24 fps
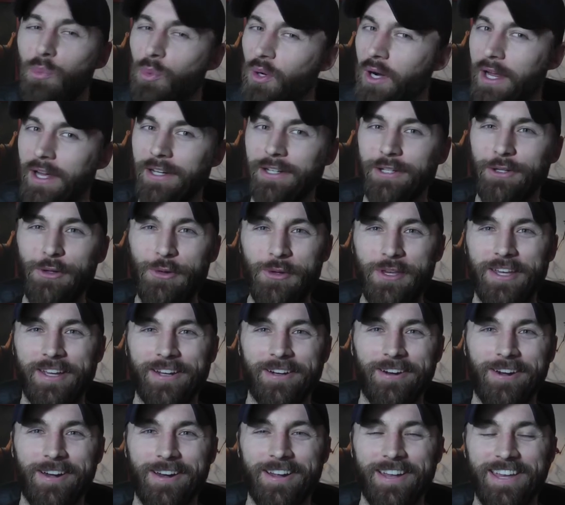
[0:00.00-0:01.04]
a brand new
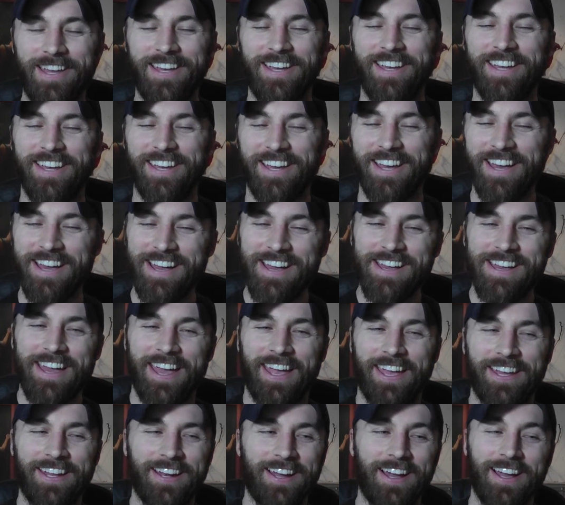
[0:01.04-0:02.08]
year,
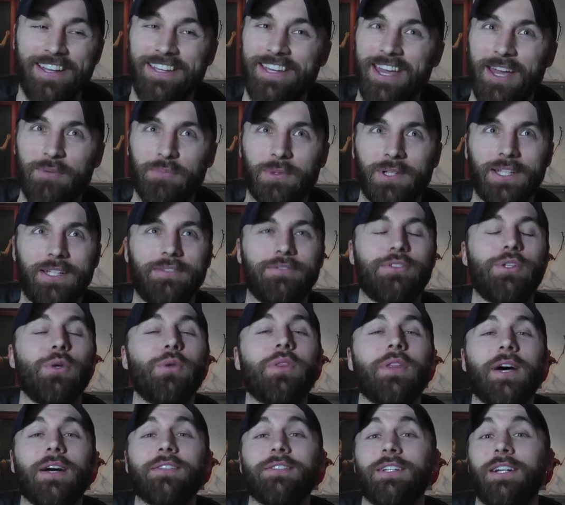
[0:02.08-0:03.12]
and I can't believe
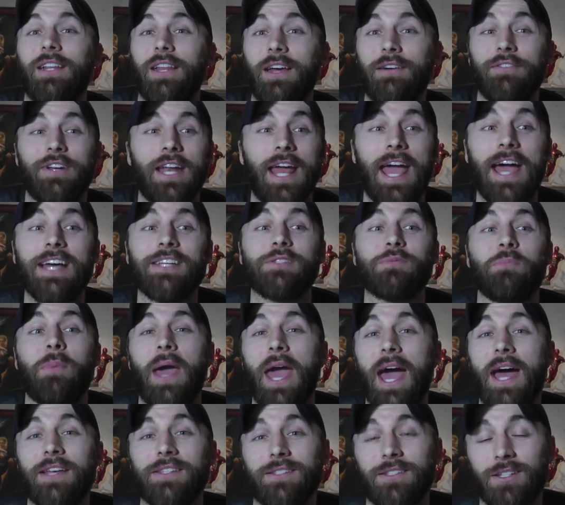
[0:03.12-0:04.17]
2011 has
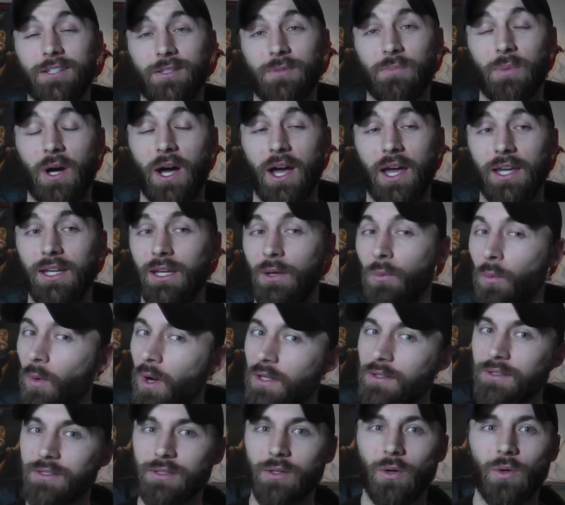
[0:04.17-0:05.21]
passed us by. It
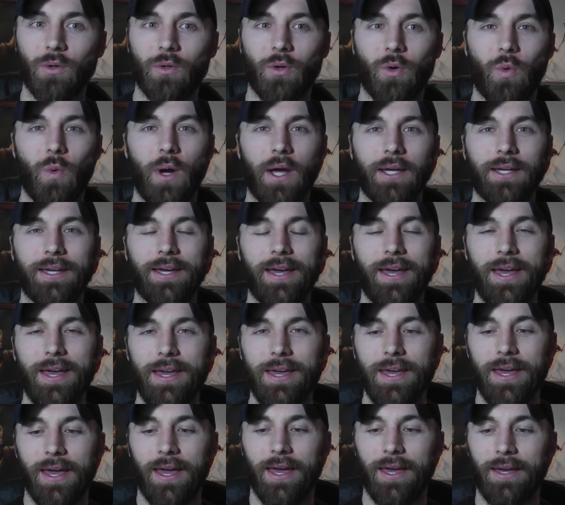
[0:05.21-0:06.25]
went so quick,
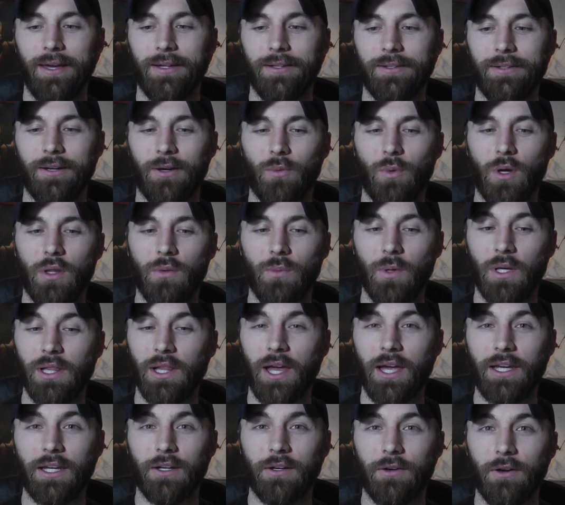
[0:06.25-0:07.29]
and whether we
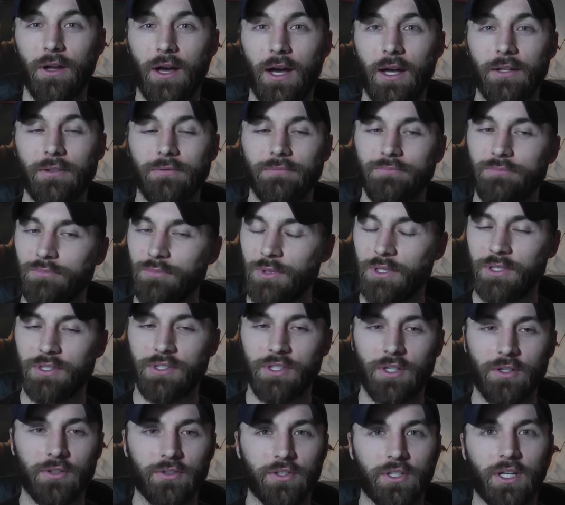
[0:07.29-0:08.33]
like it or not,
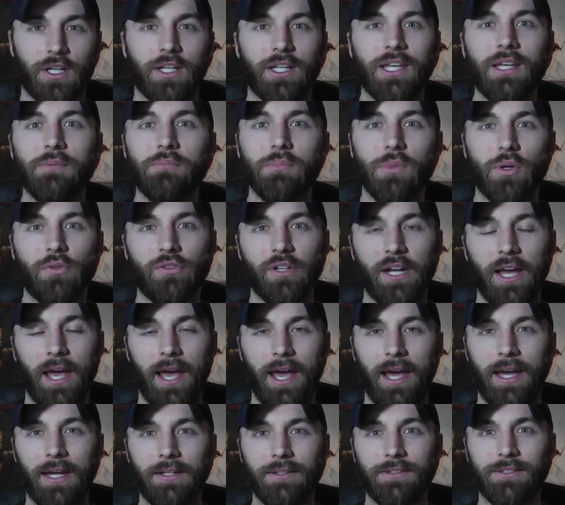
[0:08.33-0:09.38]
this year is going to keep moving
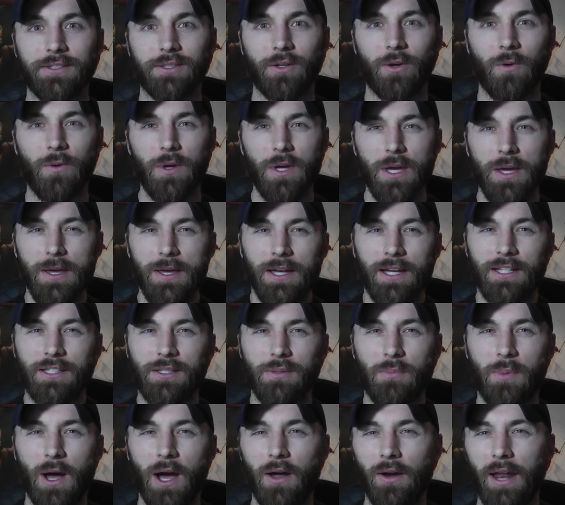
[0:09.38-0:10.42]
ahead. So
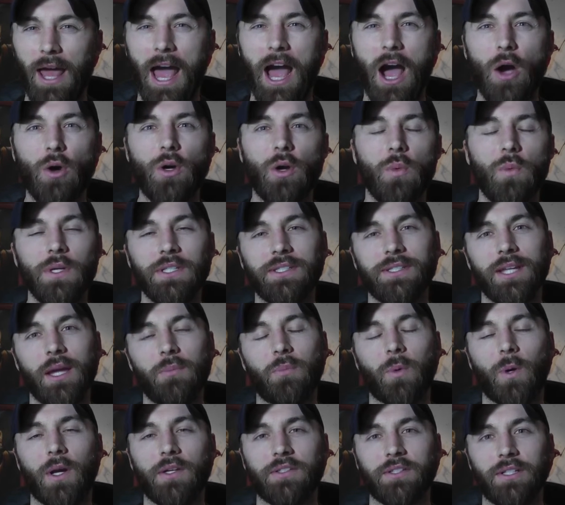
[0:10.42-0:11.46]
it's about how can we stay
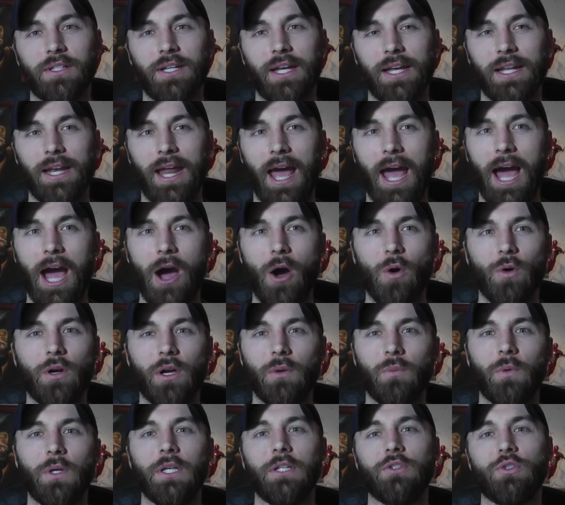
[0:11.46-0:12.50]
present and how
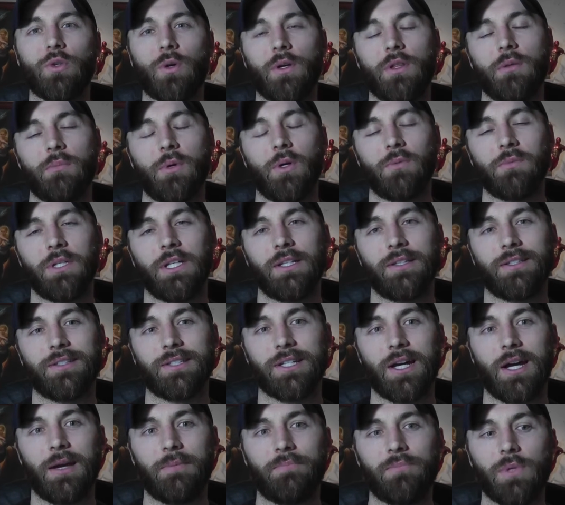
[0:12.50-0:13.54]
can we enjoy the moment at the
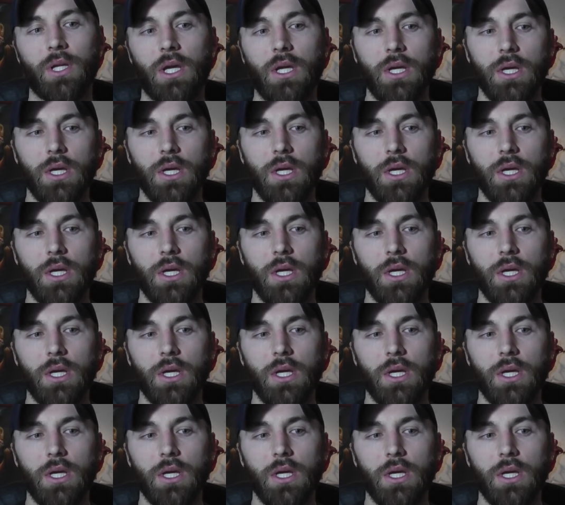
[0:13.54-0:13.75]
time.